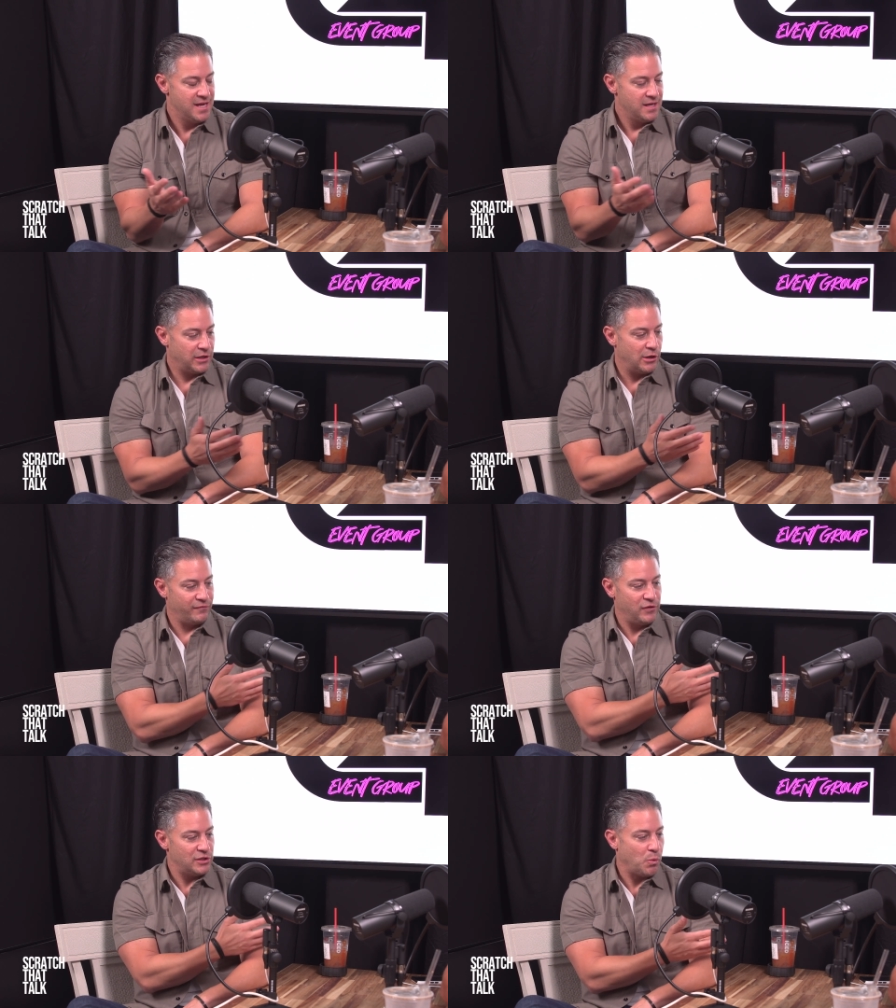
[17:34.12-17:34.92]
You know, if
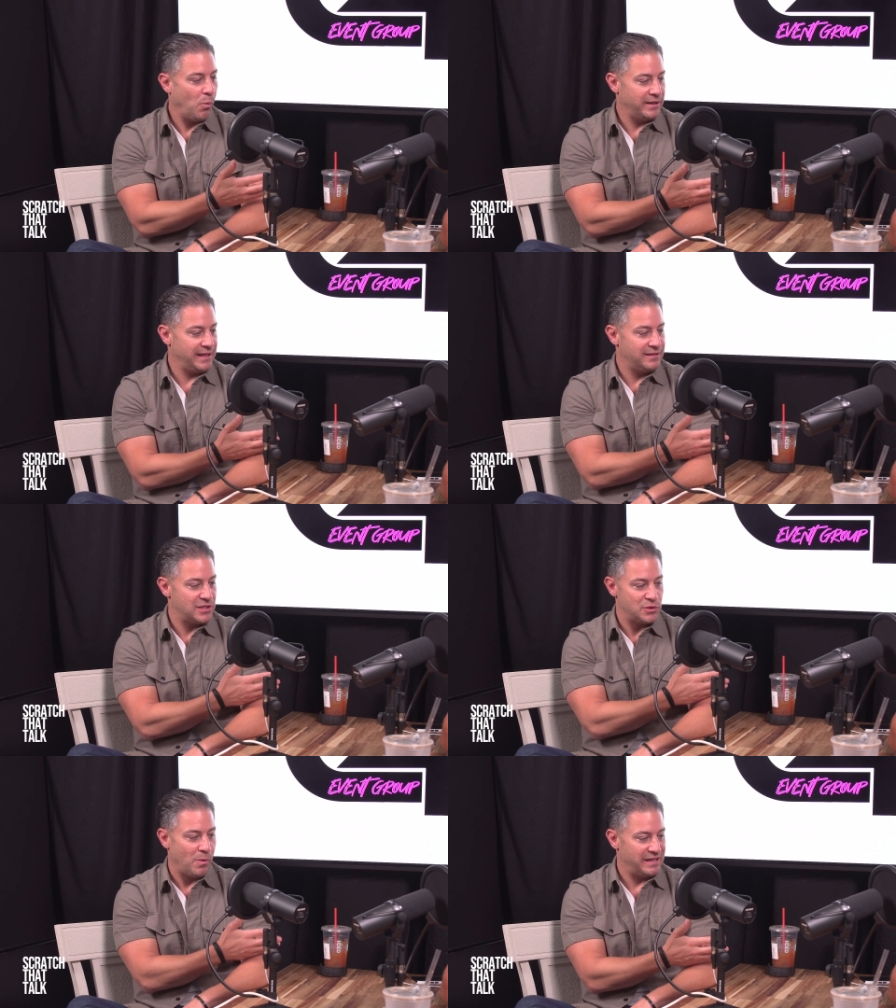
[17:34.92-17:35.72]
you're 20 to
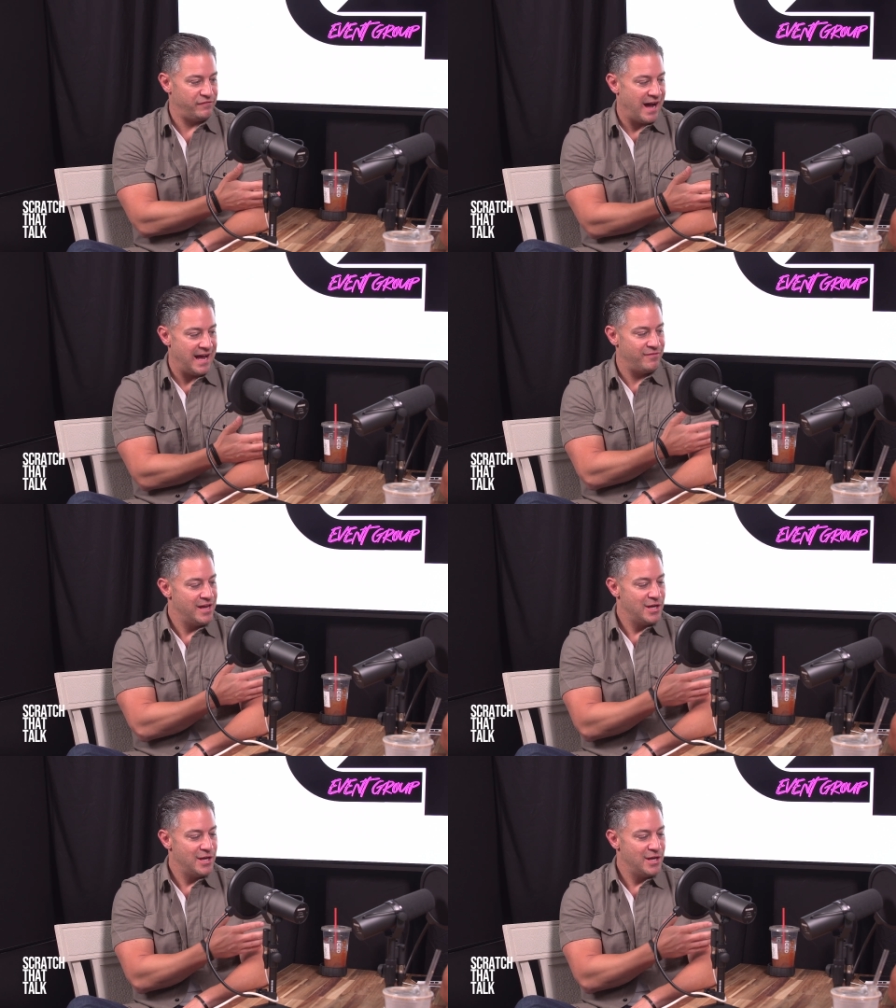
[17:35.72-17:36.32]
25,